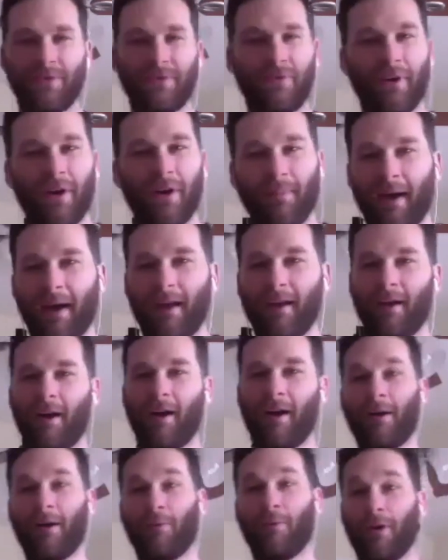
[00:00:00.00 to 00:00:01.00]
fun, man. All
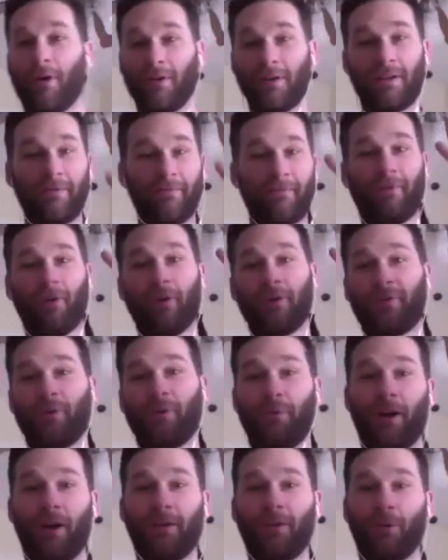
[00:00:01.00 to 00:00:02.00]
right, well, folks
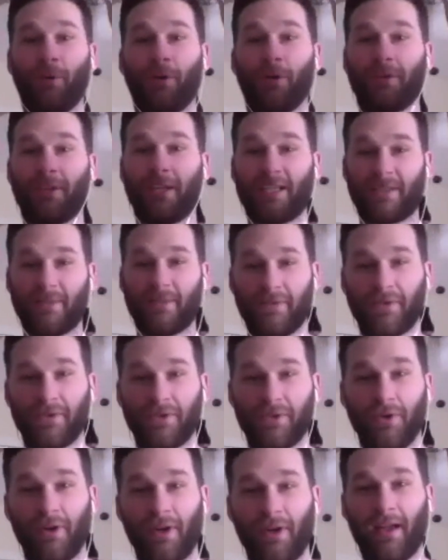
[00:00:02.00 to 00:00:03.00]
from around the world, thanks so much for
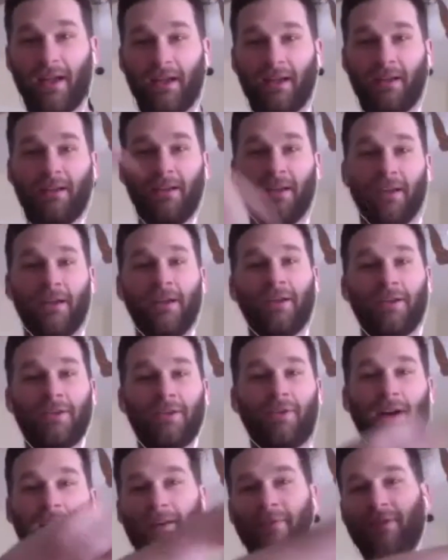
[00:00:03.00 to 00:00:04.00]
tuning in.
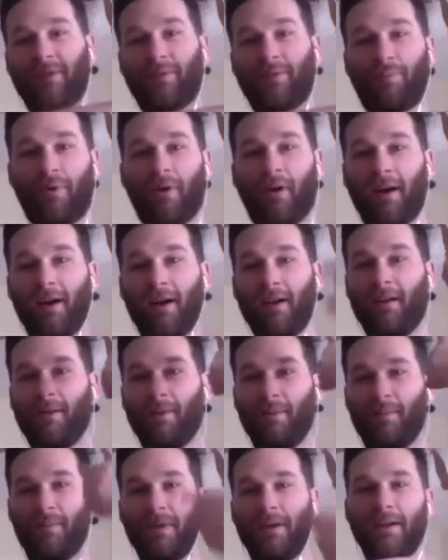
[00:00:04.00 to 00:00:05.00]
Travis,
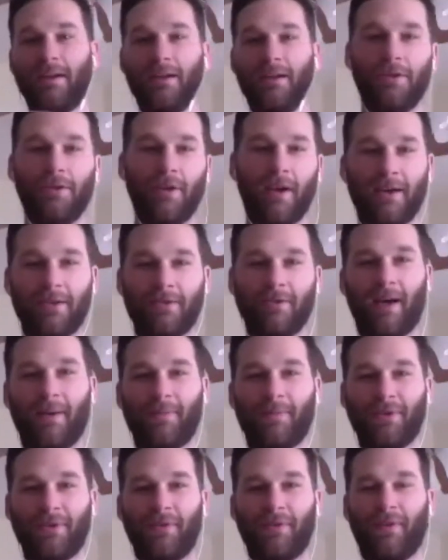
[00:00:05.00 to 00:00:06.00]
Brian, me, you guys are
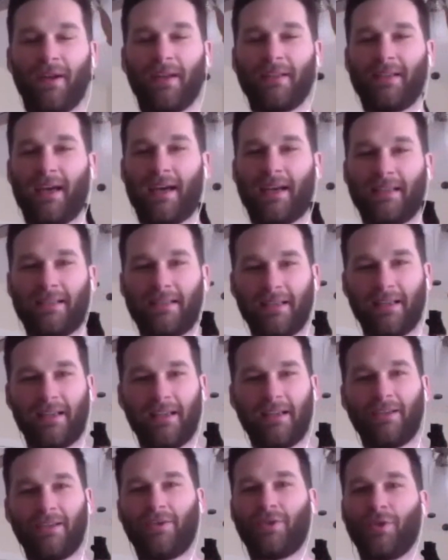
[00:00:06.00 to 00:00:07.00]
absolutely
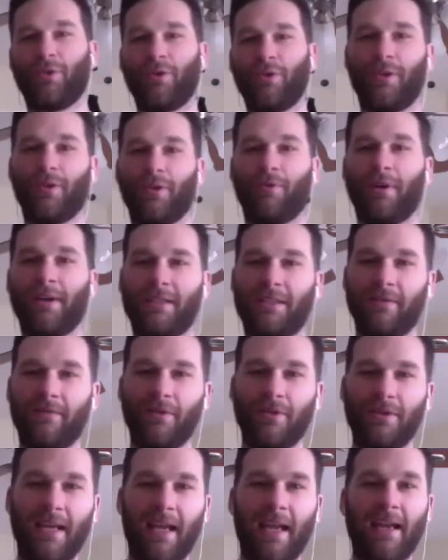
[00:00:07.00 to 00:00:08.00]
fantastic. Enjoy the rest of
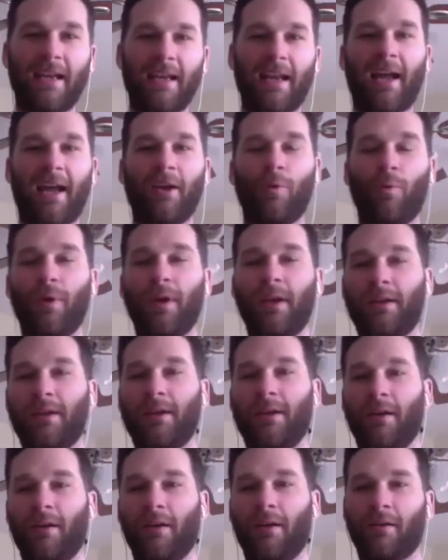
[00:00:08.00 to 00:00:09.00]
your day, night, week,
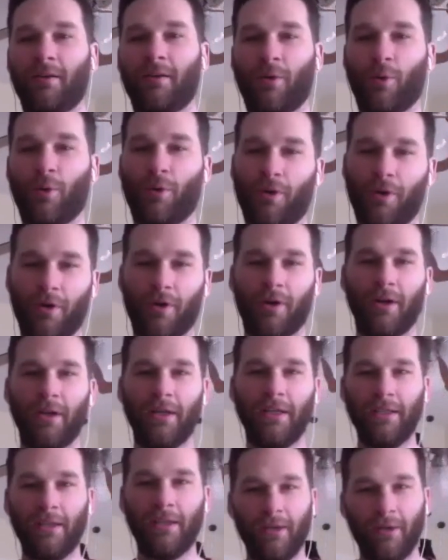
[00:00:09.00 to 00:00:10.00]
year, quarter,
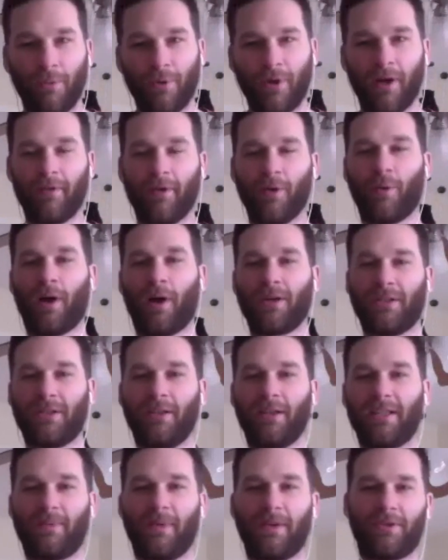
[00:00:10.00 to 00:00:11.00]
whenever you're
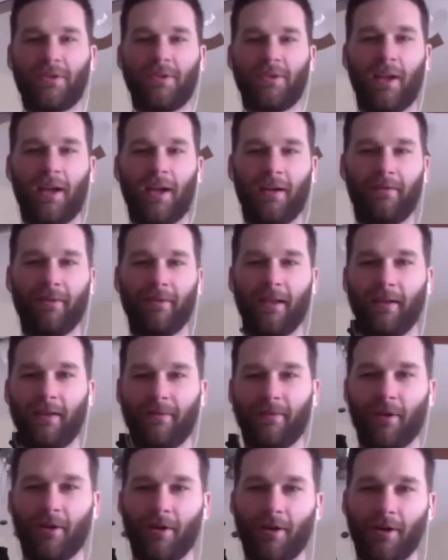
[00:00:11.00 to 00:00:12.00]
watching this. Make sure love,
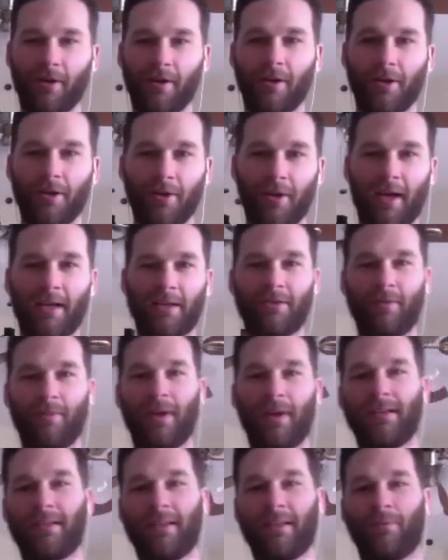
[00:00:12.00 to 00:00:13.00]
live, learn. You guys are
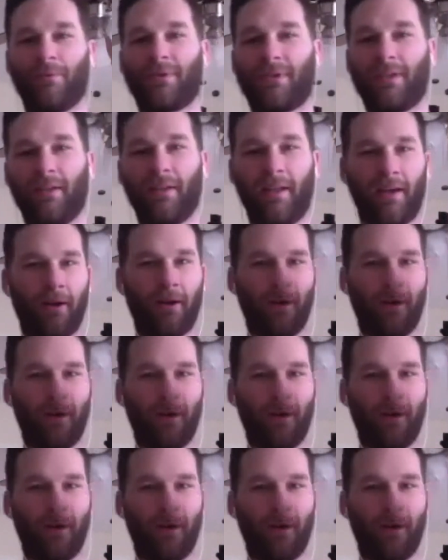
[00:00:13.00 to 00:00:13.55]
amazing. We'll see you later.